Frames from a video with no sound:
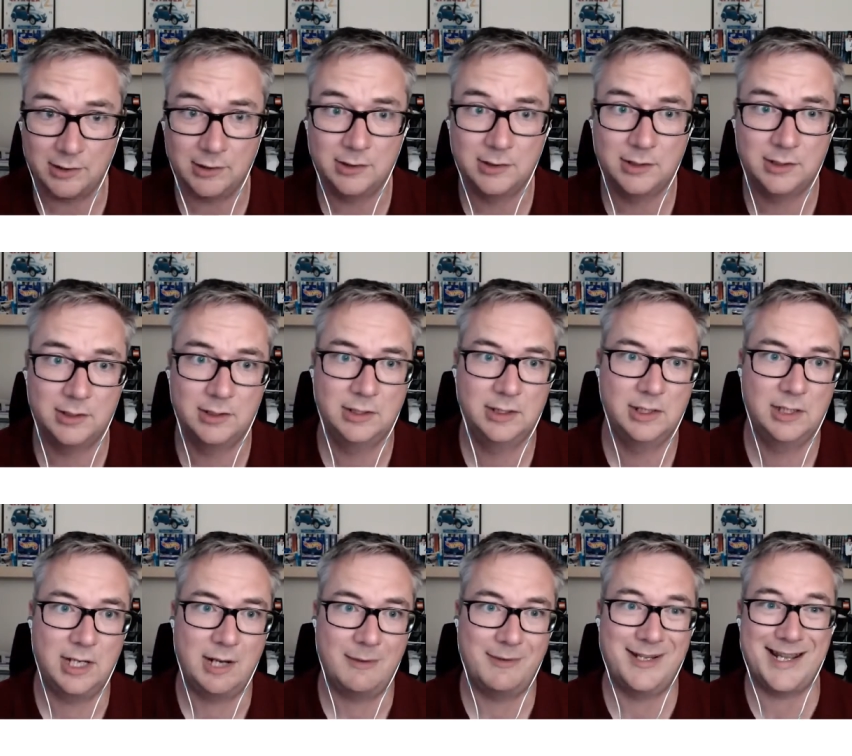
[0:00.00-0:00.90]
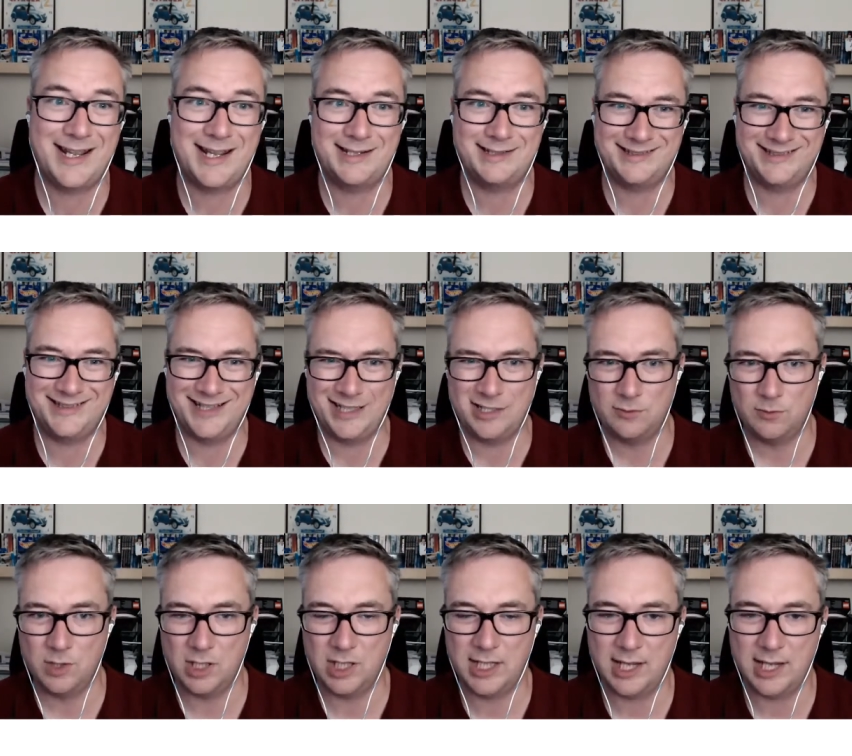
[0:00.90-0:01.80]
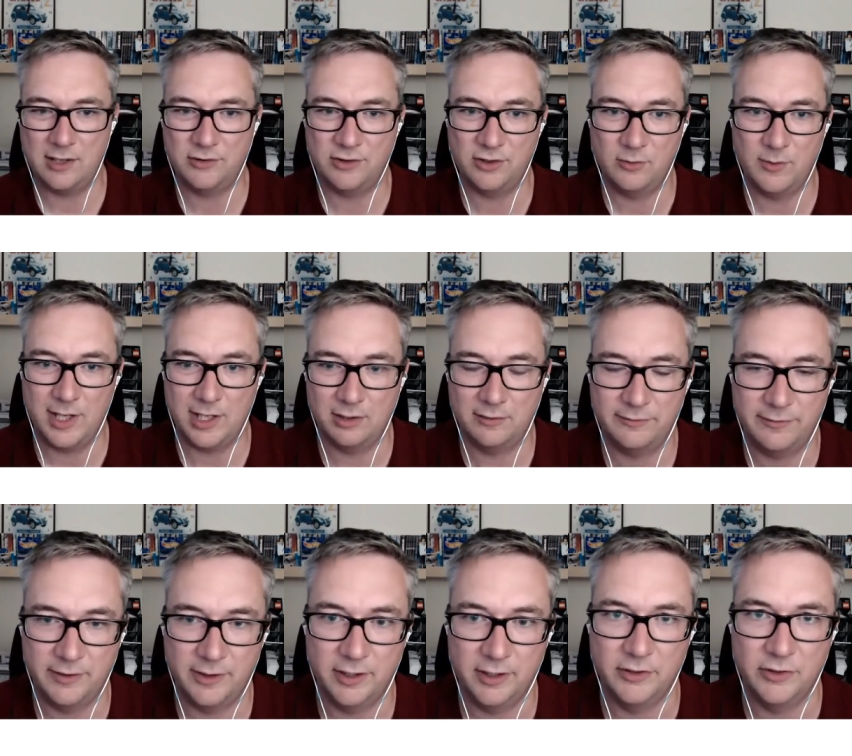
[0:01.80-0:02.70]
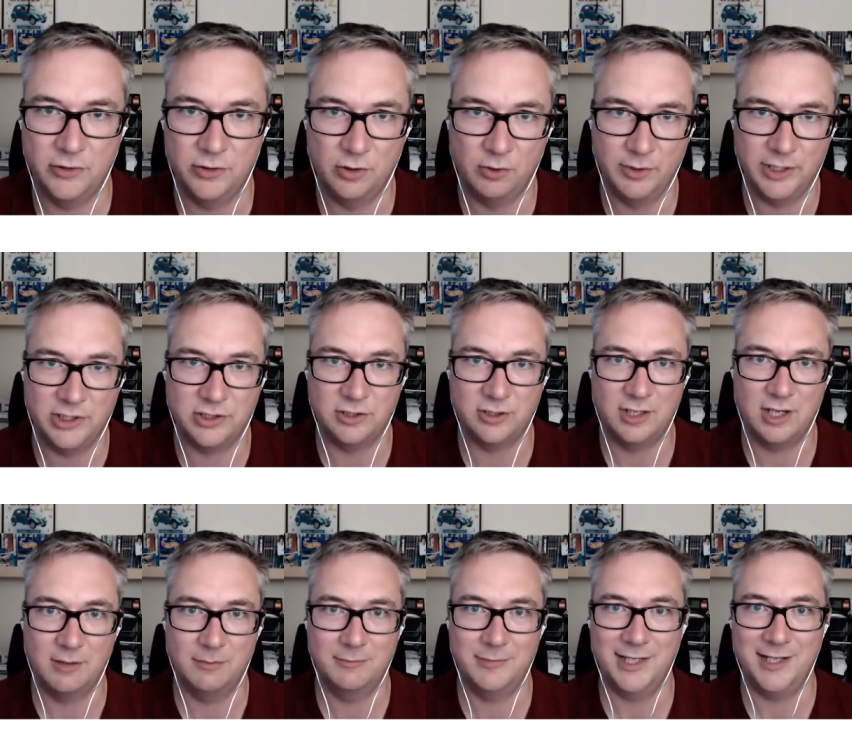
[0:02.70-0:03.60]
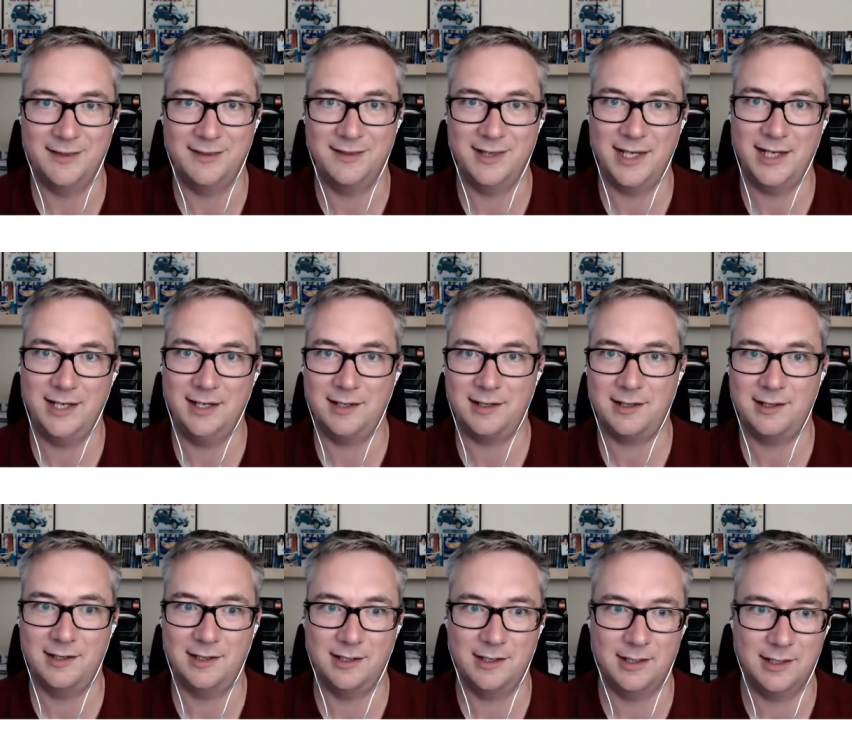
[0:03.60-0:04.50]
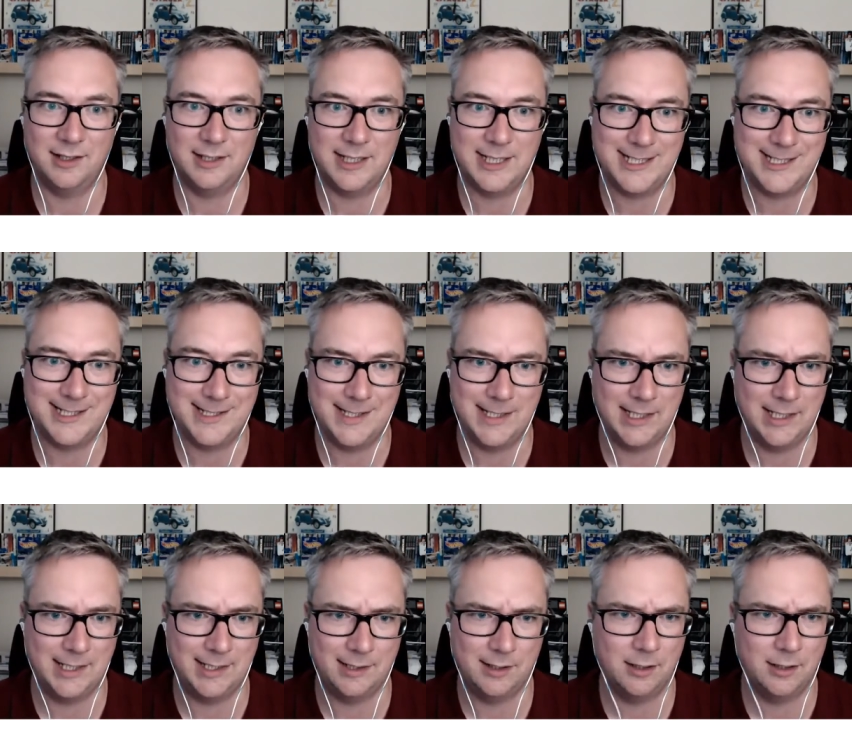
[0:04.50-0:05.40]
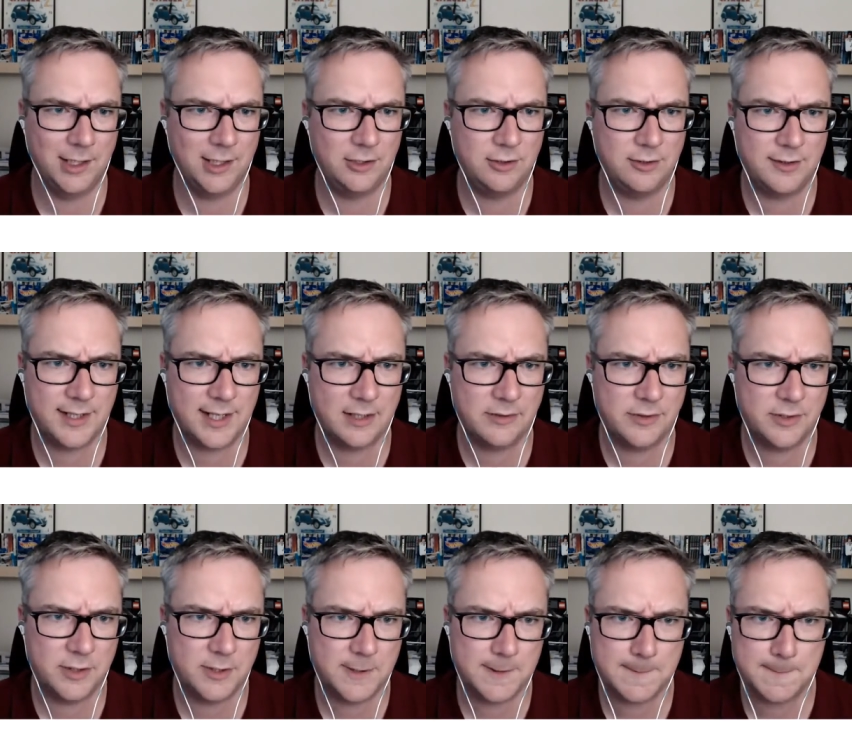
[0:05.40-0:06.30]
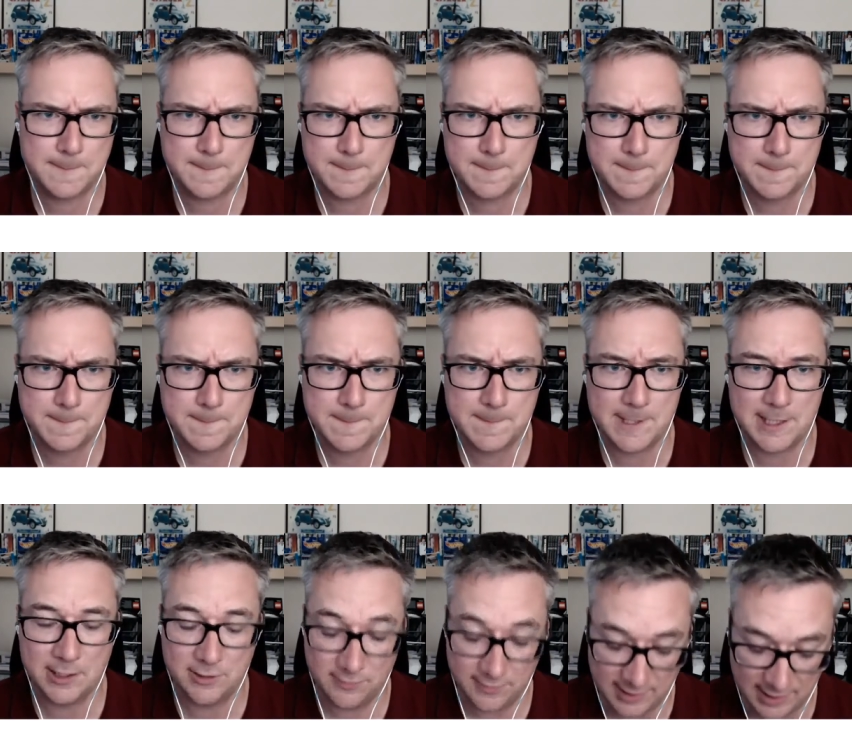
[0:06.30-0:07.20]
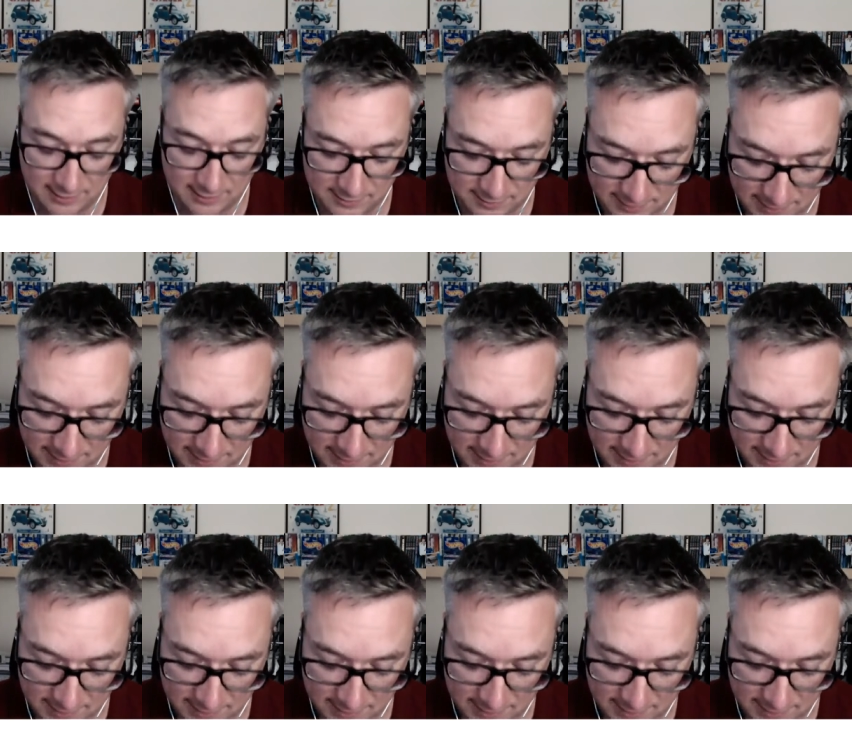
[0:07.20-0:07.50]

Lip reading: I mean, that didn't work out so well for the Norwegian company Think in the early 2000s. Early 2000s,